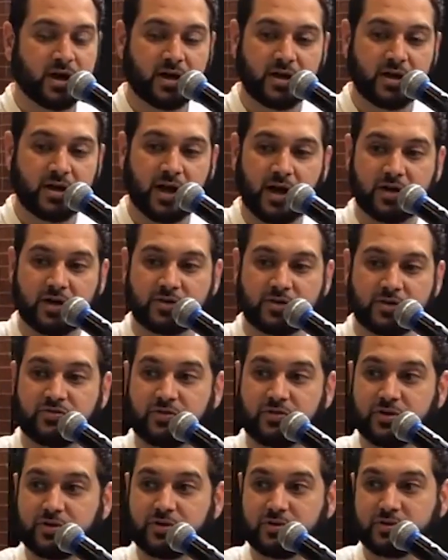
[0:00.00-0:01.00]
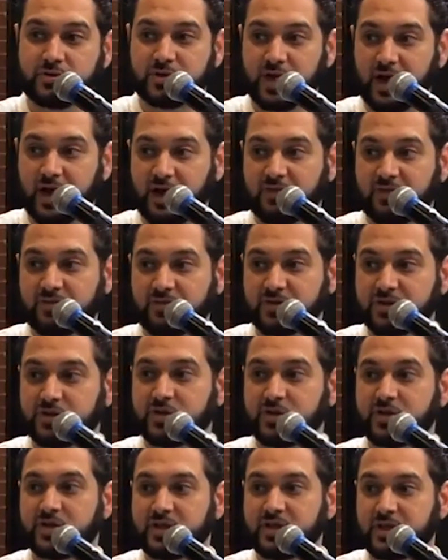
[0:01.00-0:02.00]
that allows for you to have a
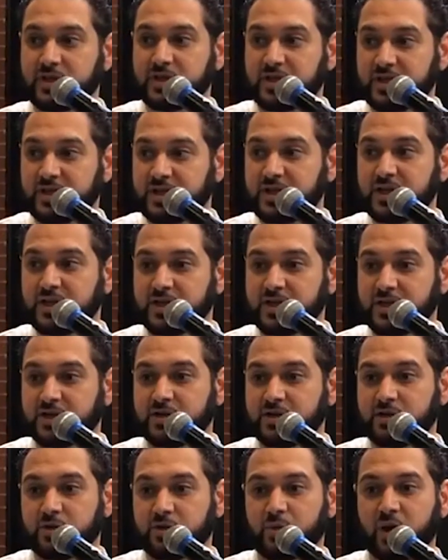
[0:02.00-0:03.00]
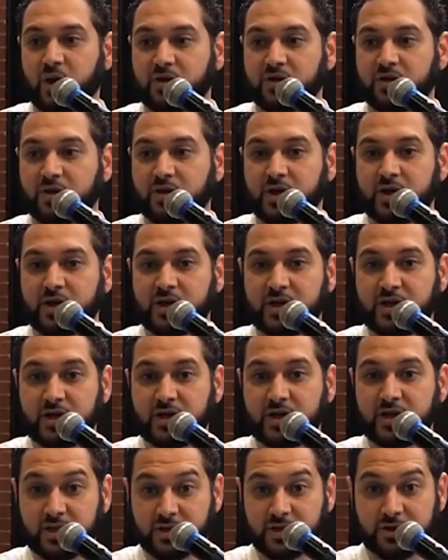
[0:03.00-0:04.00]
certain healing in your wealth,
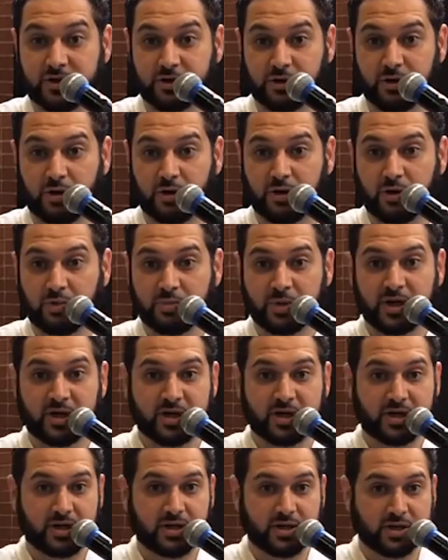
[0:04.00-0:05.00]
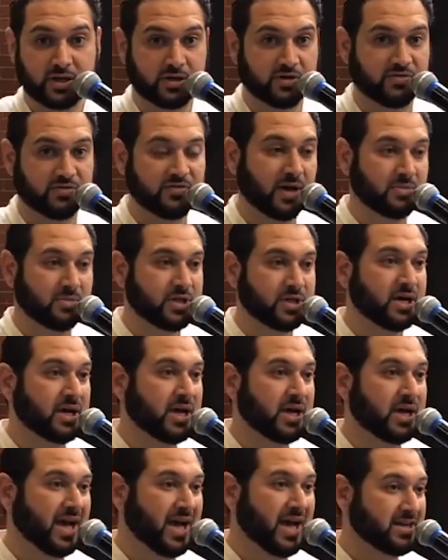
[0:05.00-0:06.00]
healing in your home, healing in your family. And in
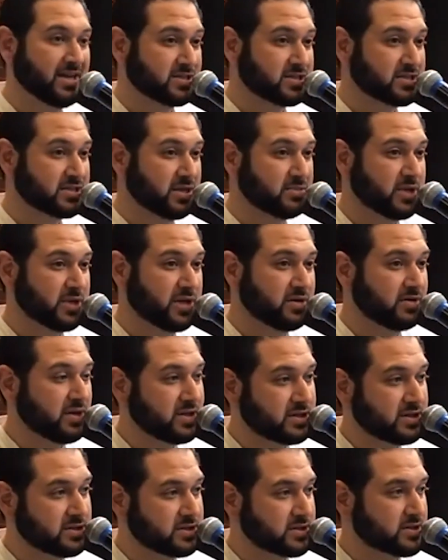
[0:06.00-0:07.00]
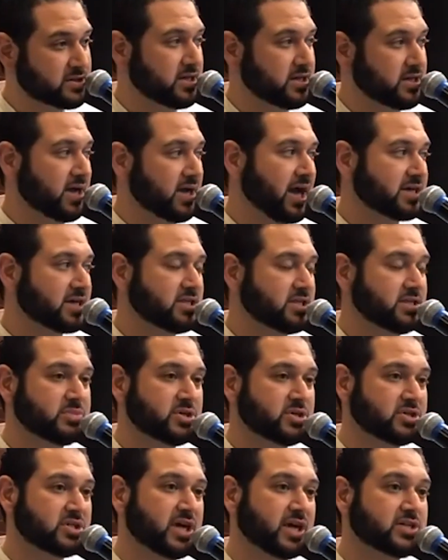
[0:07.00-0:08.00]
some narrations, it actually protects you